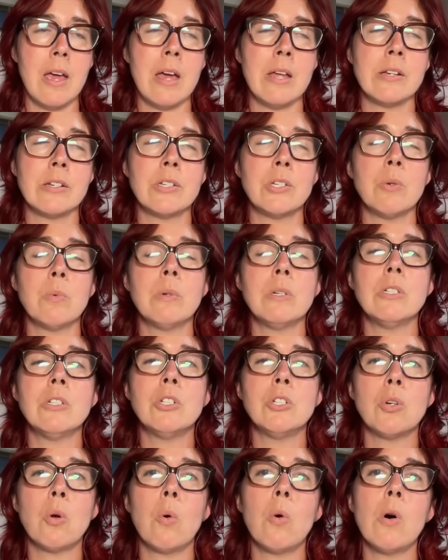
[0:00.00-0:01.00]
and to
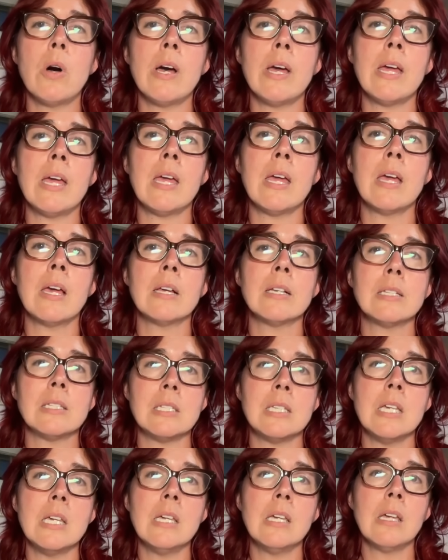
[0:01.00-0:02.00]
enjoy
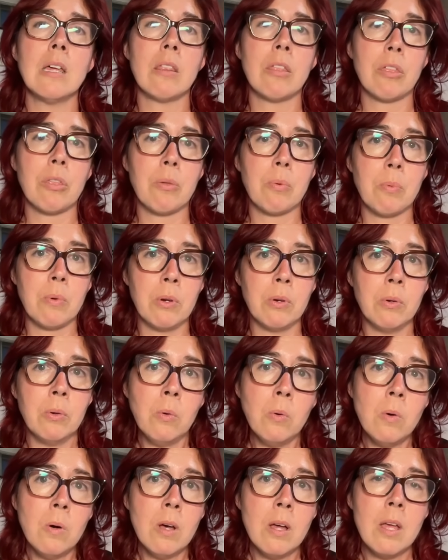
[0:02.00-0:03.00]
seeing it
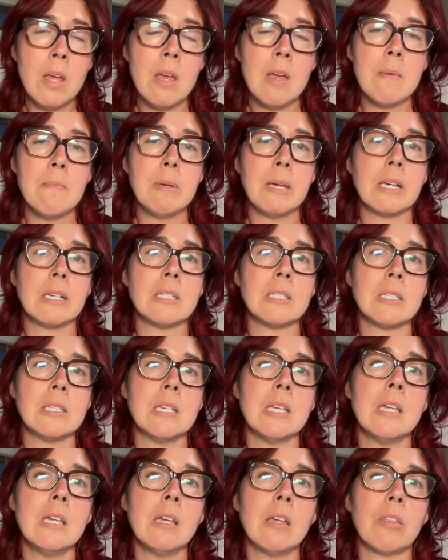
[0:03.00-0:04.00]
through, because
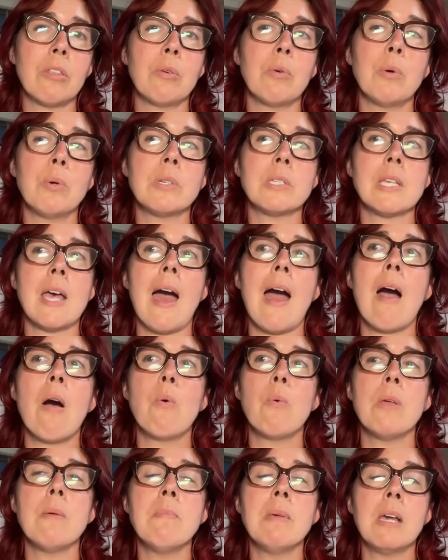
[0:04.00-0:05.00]
seeing it through is how
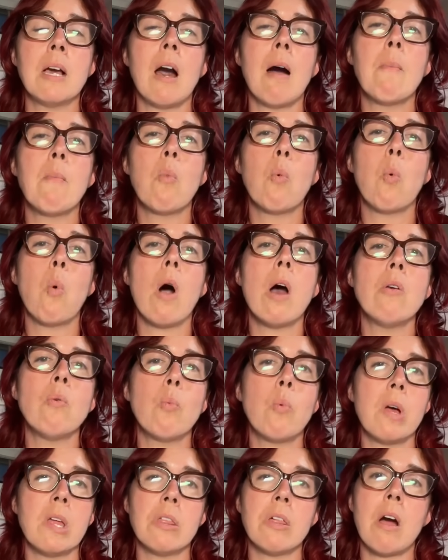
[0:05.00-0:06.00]
we become
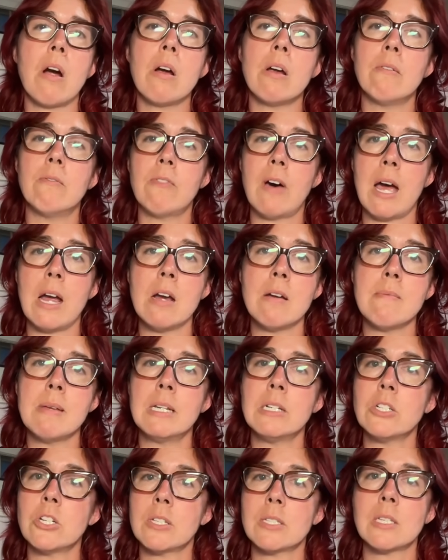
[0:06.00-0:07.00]
one with our
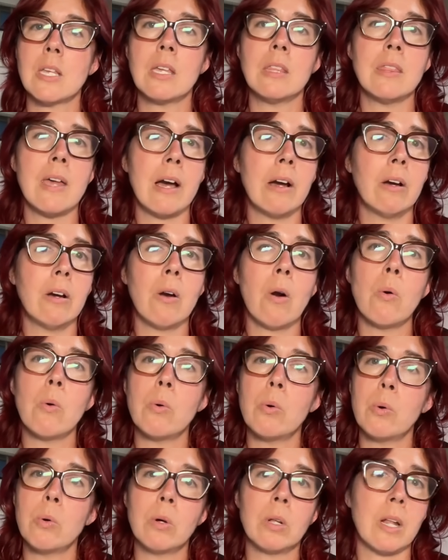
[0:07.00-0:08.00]
environment, just like that
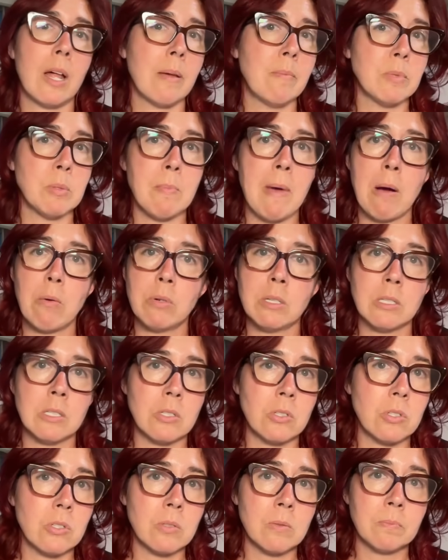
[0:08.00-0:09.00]
goat who climbs
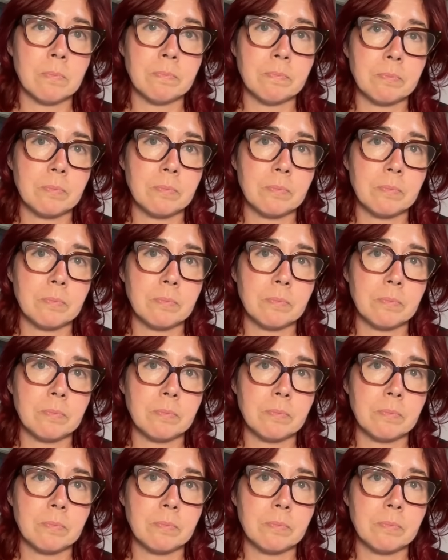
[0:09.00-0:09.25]
mountains.